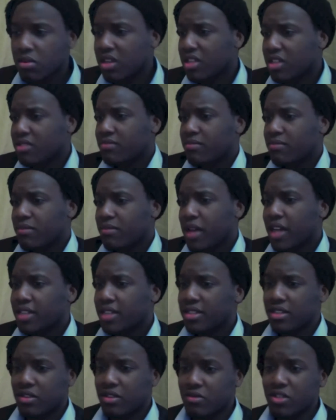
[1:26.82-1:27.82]
but
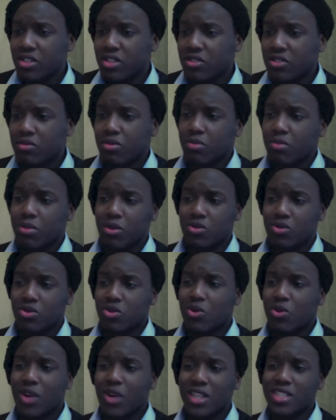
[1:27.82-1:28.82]
back to the original
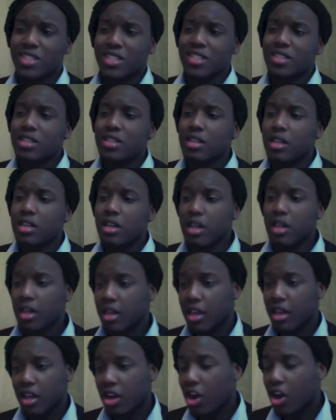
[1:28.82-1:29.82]
proposed question,
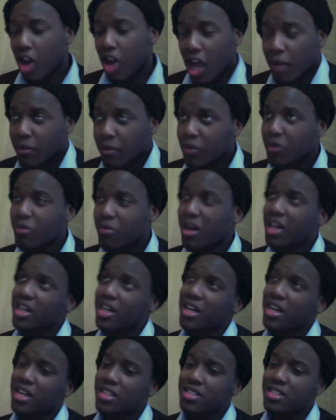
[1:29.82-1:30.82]
it all happened when
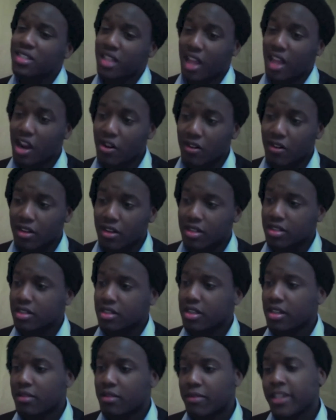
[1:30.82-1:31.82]
my cousin
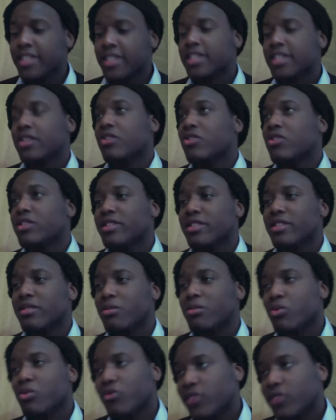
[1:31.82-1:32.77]
Erica mentioned going to the